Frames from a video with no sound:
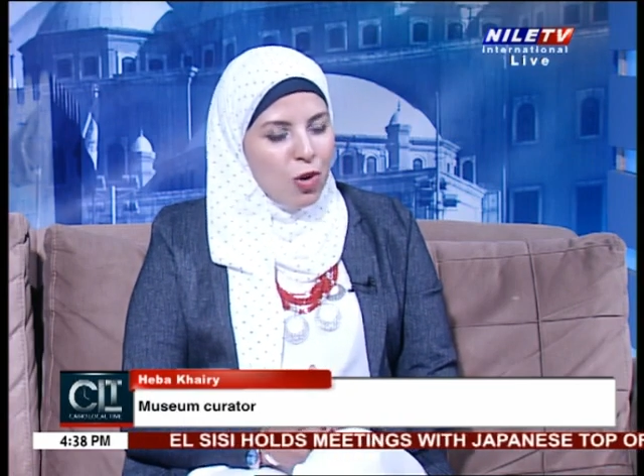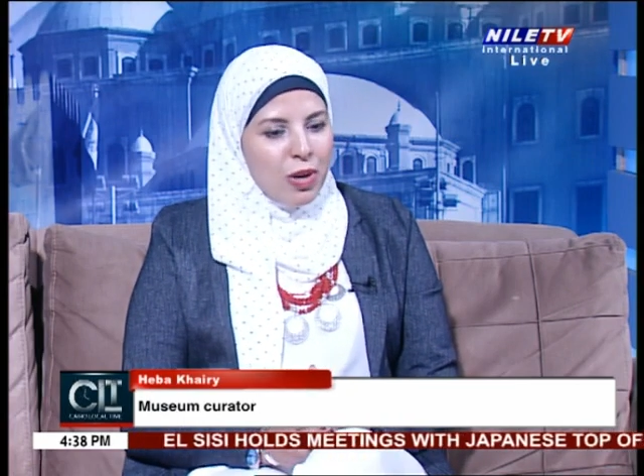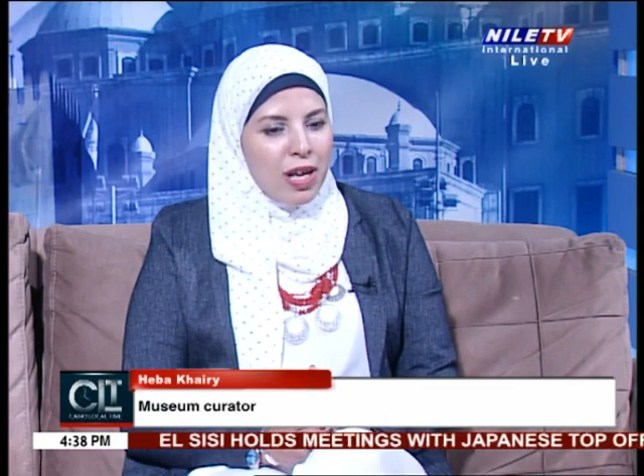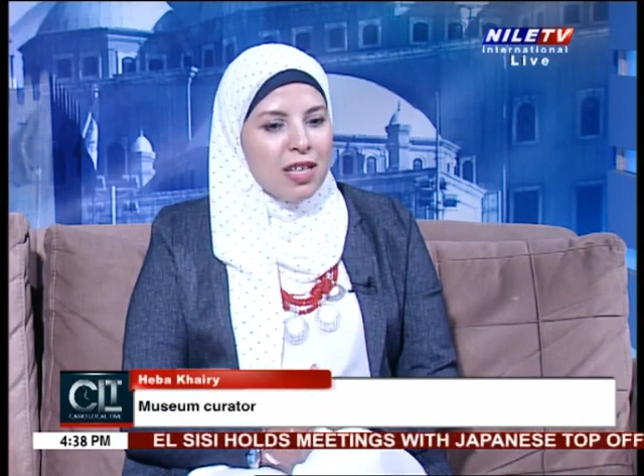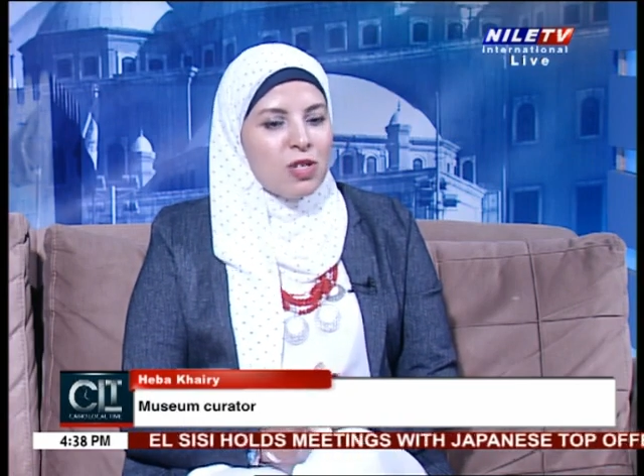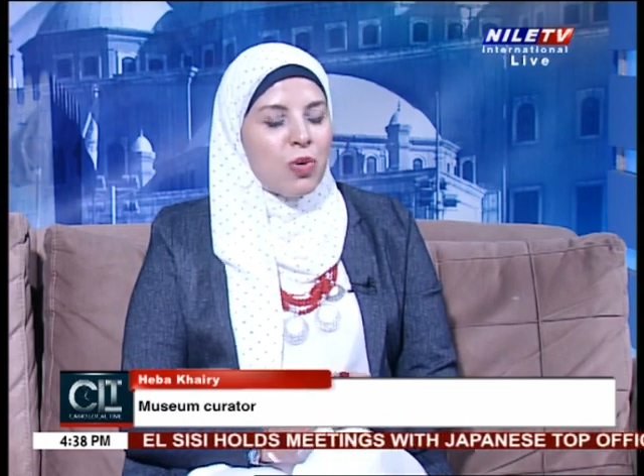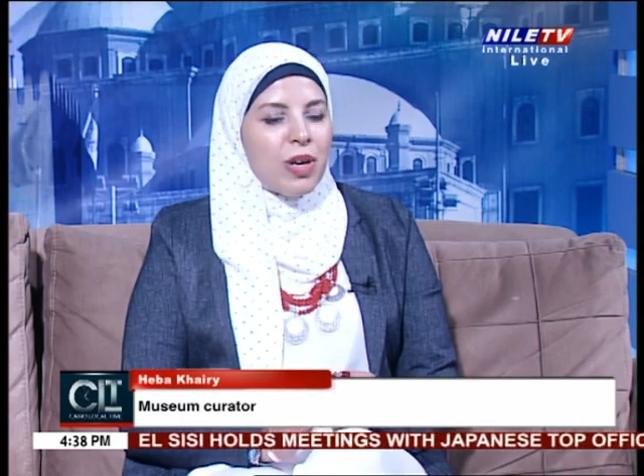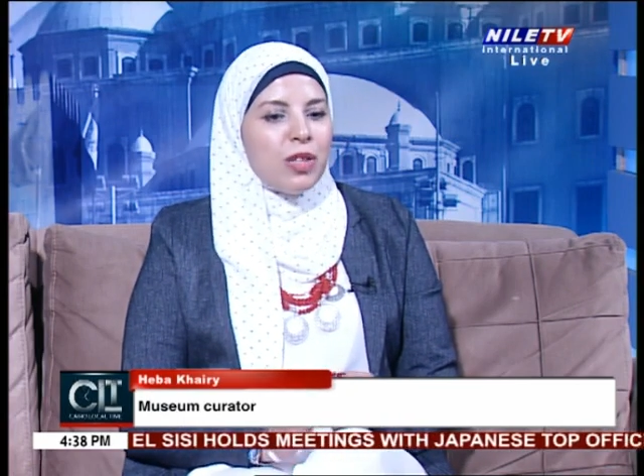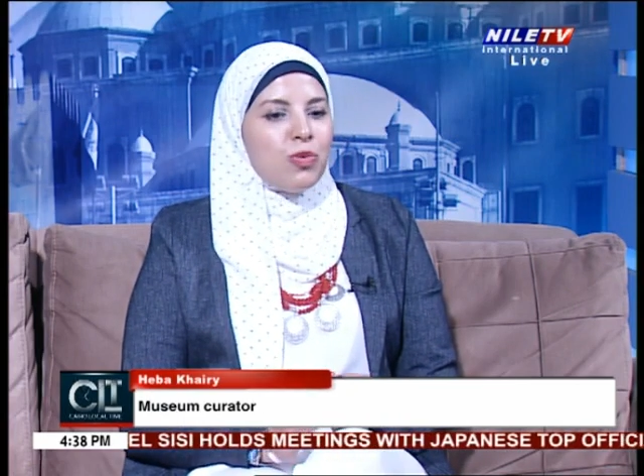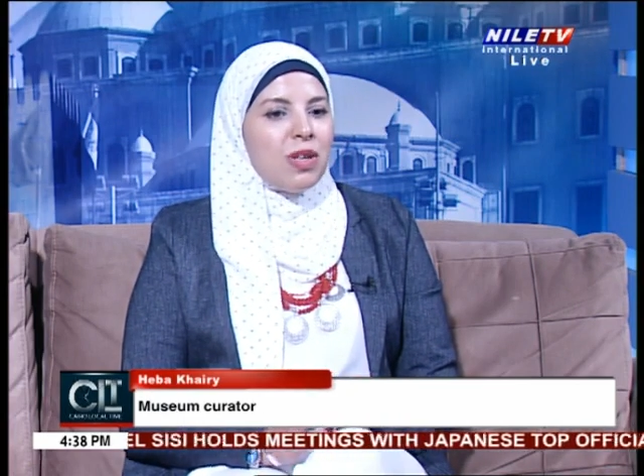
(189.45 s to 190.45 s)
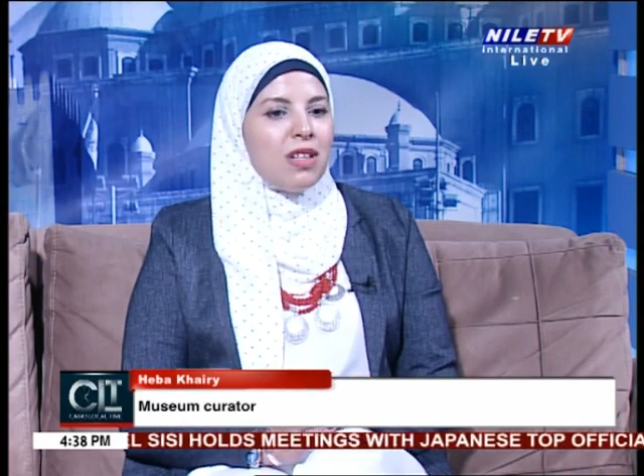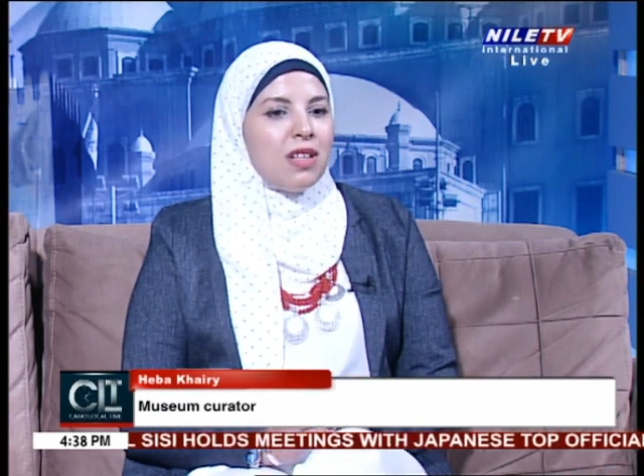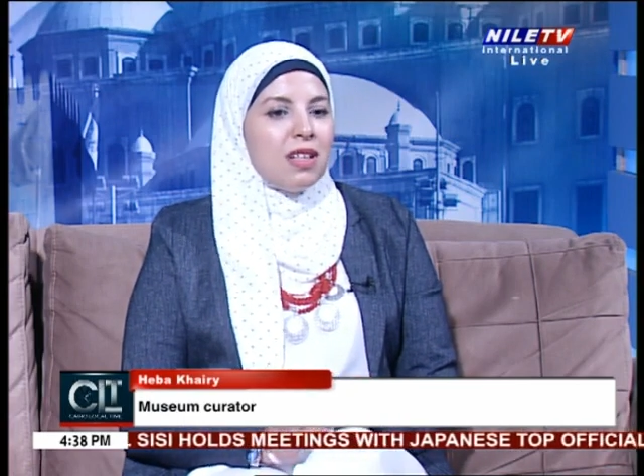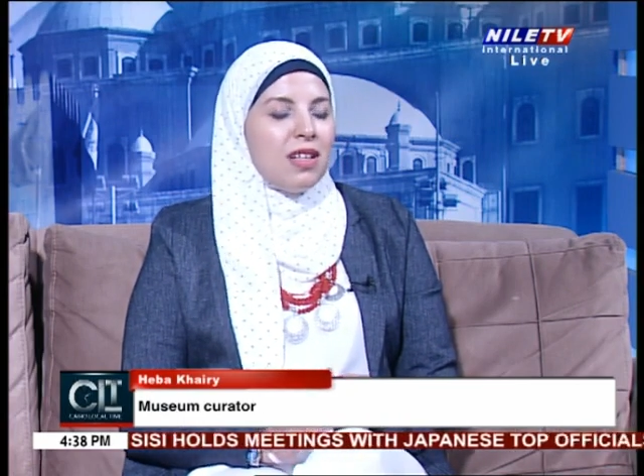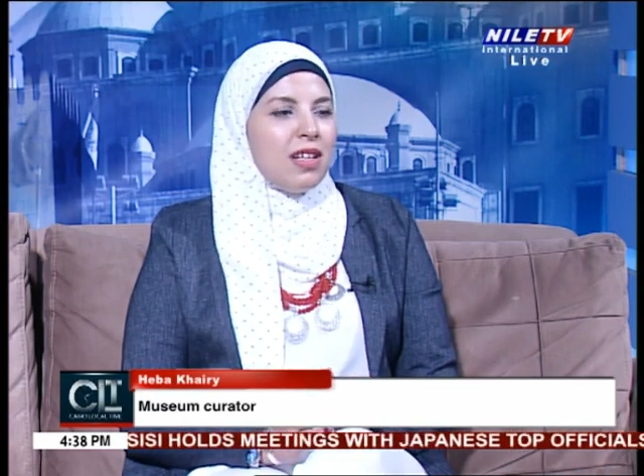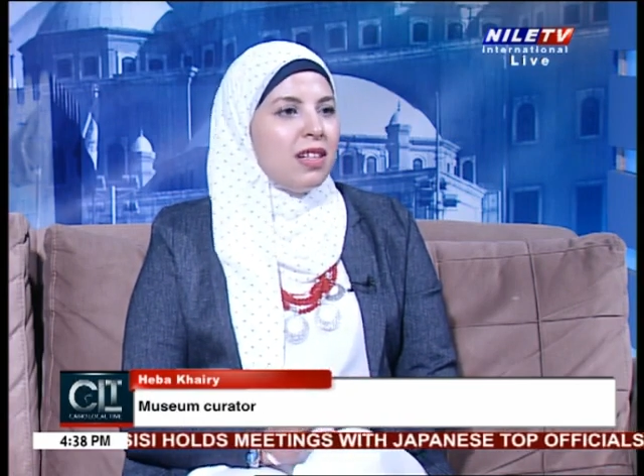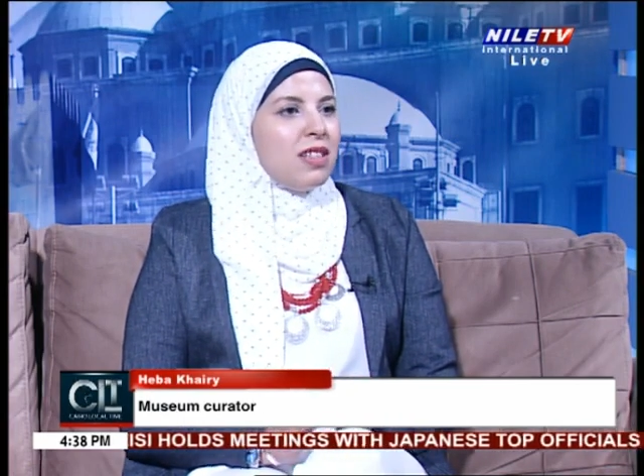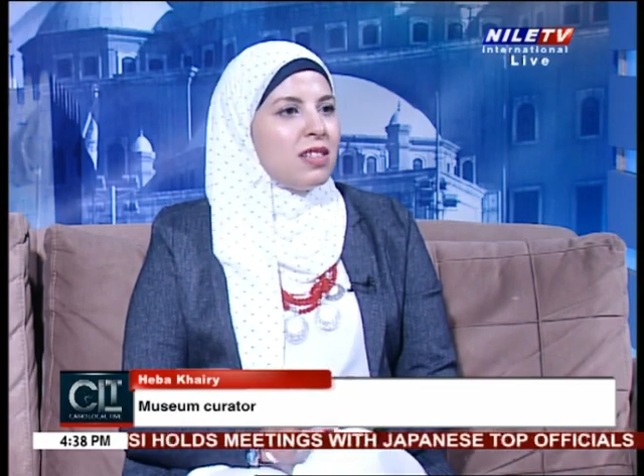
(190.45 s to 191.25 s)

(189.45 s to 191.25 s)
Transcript: Okay, so it will link